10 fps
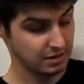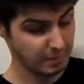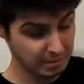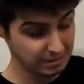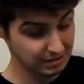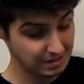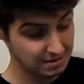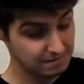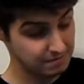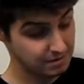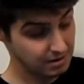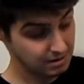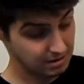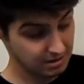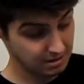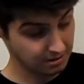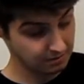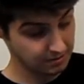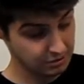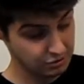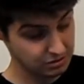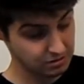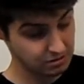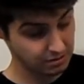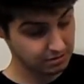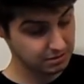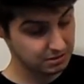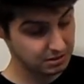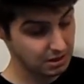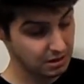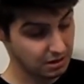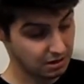I believe, the elevation on this.